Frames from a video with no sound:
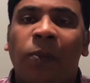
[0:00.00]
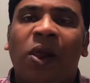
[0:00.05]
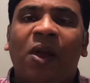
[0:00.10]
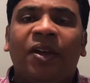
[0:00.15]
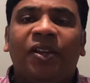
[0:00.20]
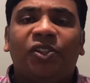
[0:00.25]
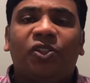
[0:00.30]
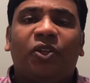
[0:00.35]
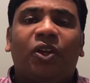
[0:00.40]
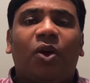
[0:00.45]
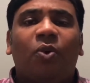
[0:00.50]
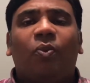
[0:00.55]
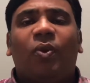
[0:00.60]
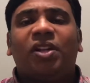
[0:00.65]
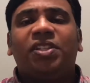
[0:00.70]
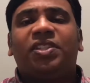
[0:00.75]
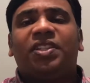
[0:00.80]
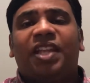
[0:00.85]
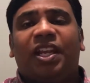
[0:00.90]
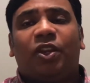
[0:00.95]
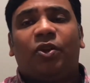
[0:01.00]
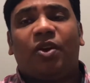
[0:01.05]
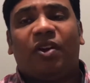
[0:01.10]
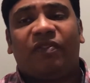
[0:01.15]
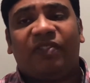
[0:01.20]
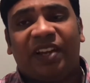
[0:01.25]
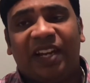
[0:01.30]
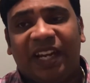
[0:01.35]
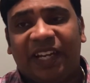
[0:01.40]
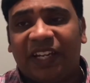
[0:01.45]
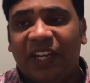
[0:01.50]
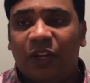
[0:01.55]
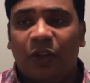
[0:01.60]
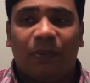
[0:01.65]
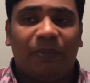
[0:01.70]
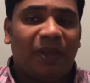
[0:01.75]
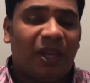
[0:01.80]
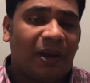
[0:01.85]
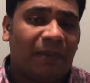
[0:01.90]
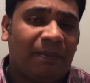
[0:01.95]
So now once that you have collected
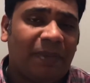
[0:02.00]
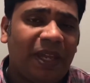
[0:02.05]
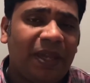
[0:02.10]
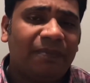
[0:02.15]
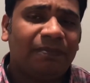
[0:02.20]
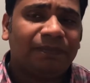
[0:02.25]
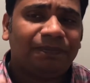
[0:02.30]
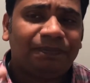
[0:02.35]
your BRP,